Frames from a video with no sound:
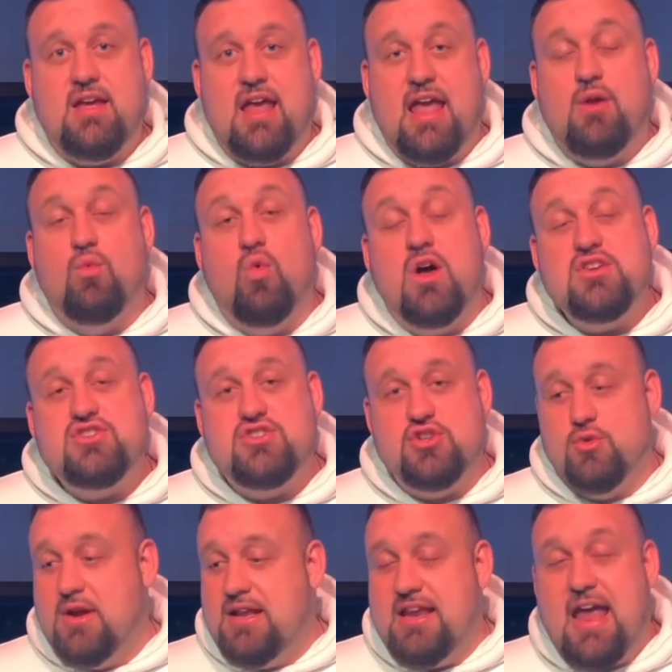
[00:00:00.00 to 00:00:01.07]
and was
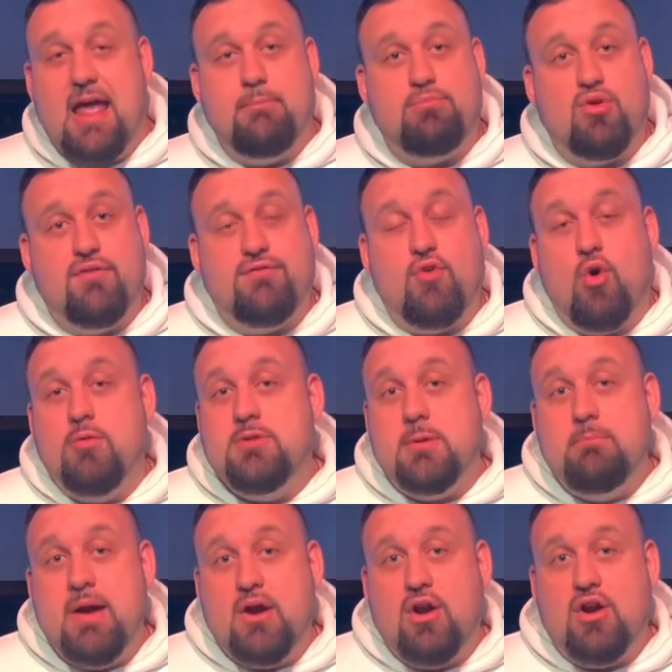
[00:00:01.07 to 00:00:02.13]
doing and performed a
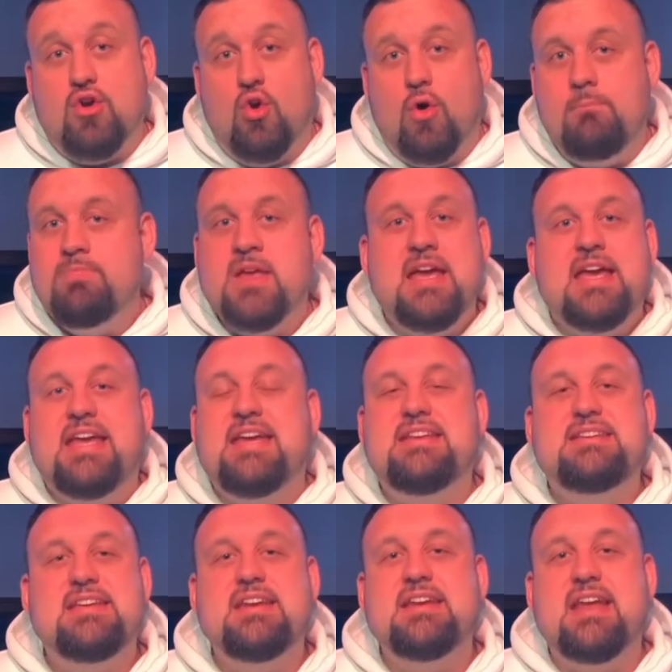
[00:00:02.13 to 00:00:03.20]
miracle. He
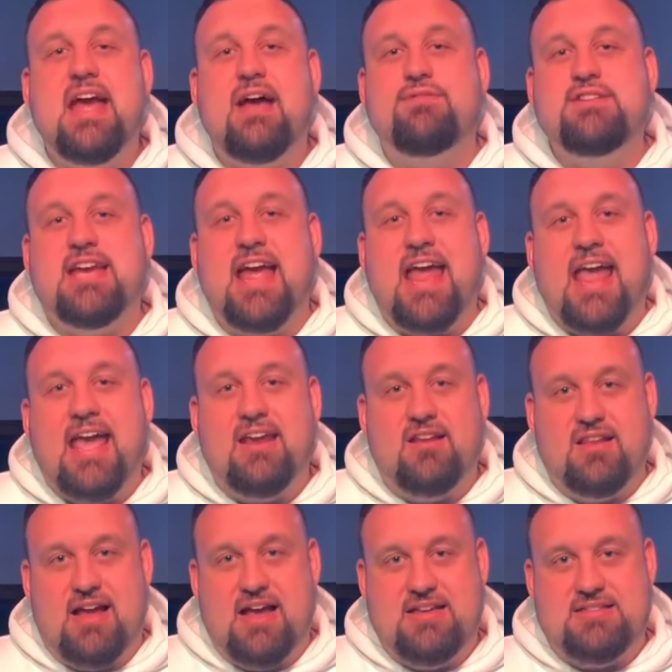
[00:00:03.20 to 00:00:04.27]
didn't have to
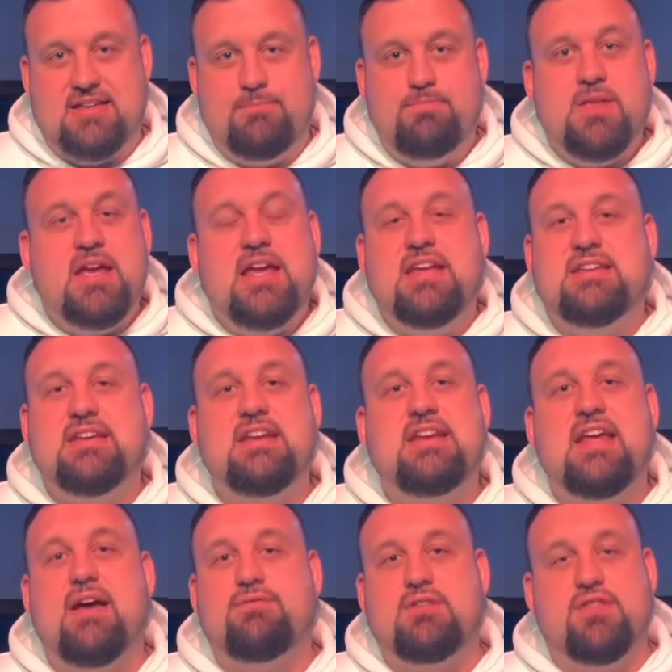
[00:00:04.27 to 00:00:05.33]
analyze it. He
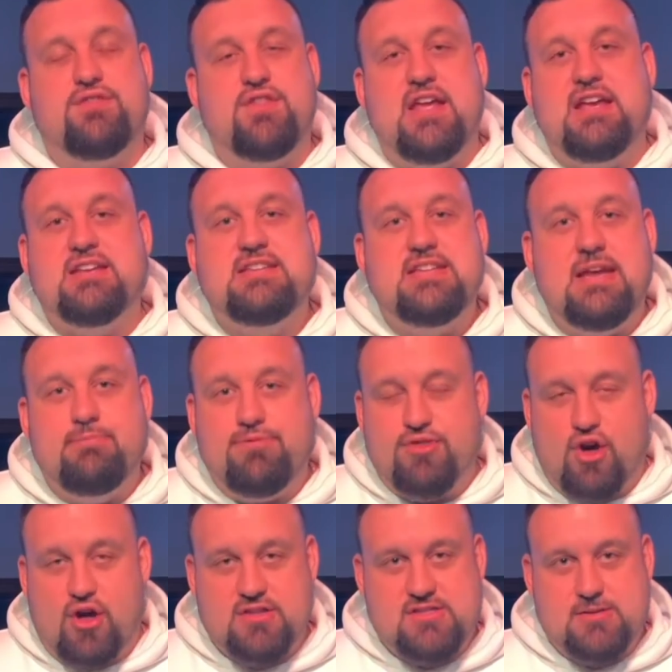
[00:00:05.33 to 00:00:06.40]
didn't have to think deep
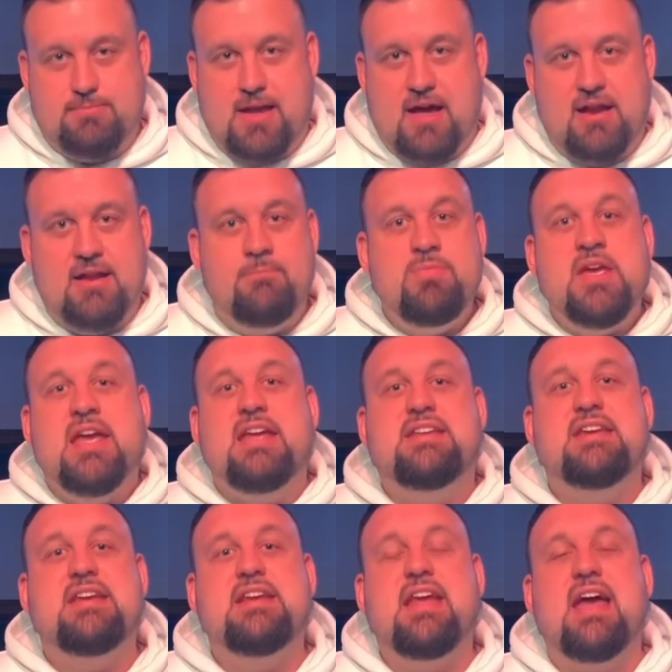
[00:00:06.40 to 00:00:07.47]
thoughts about it. He
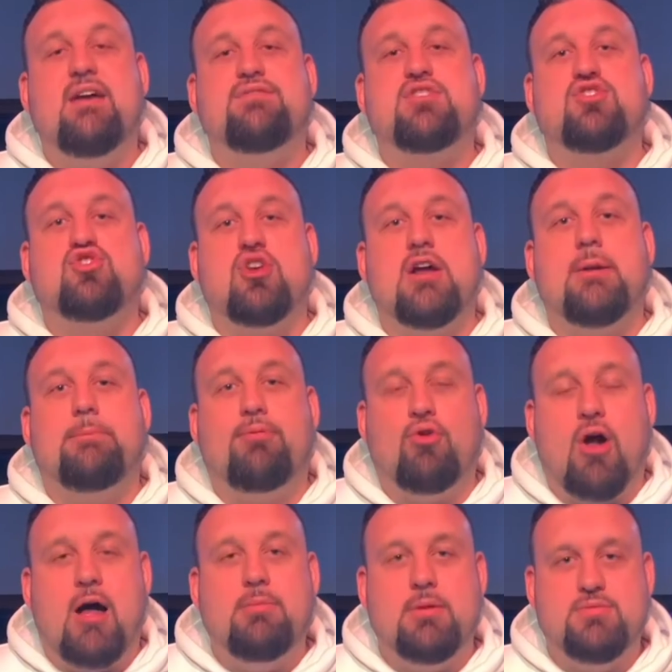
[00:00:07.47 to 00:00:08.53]
didn't have to try to
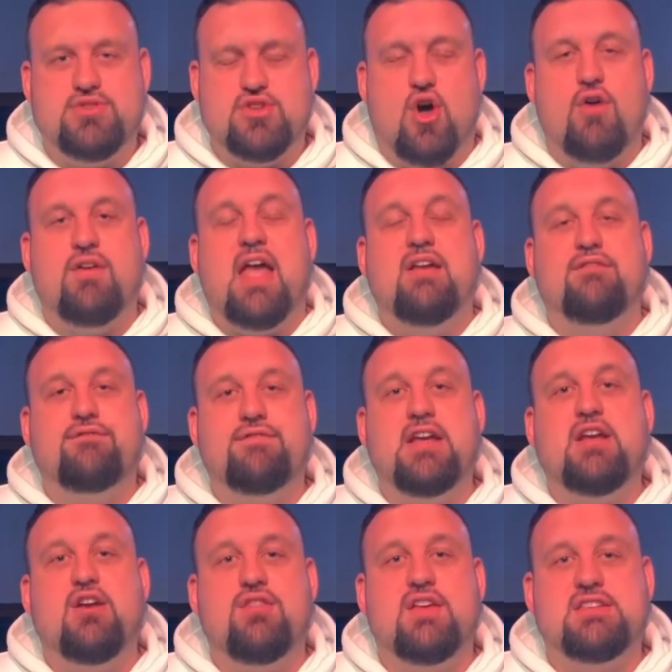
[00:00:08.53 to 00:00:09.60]
problem solve and
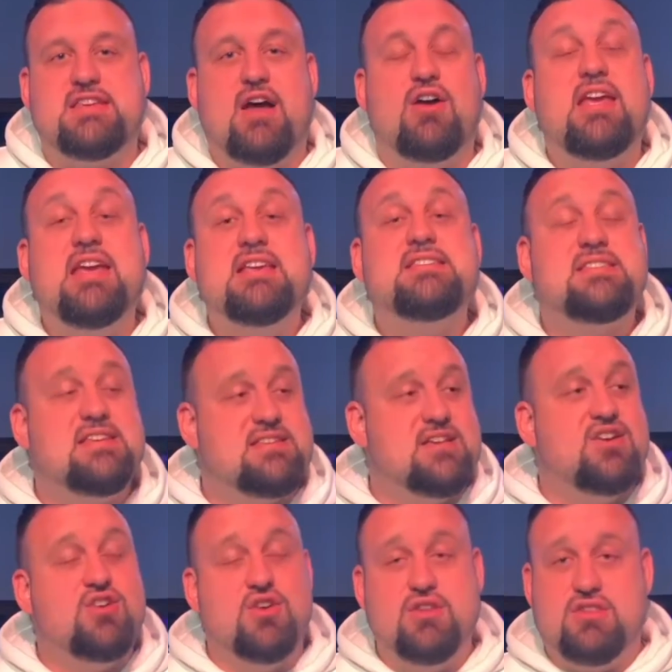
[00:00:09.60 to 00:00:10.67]
figure this out. Is this a
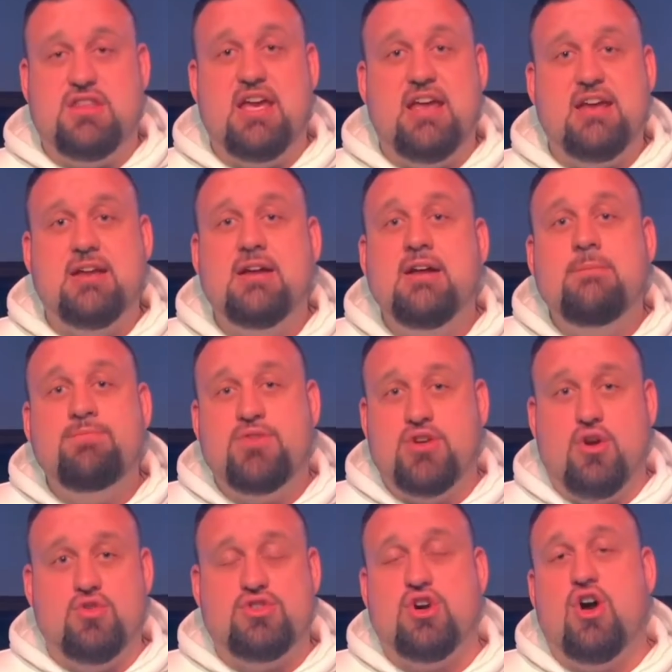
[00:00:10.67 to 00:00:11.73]
good thing to
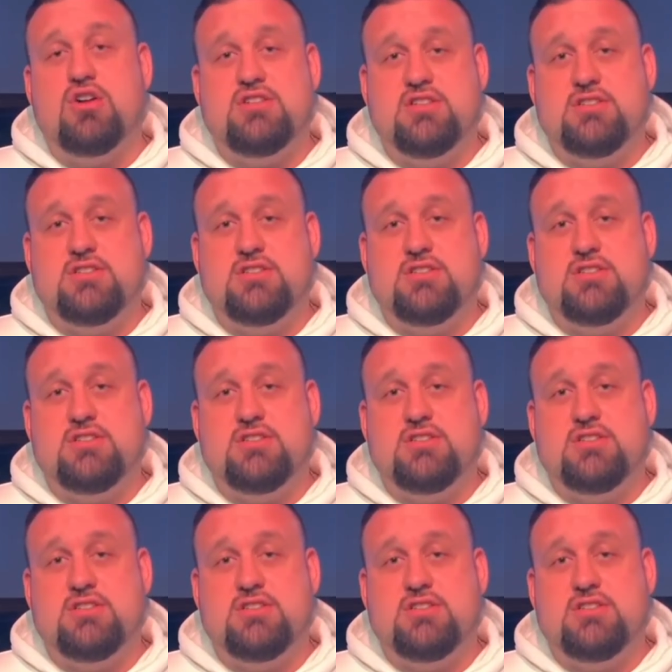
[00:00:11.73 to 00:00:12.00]
go talk to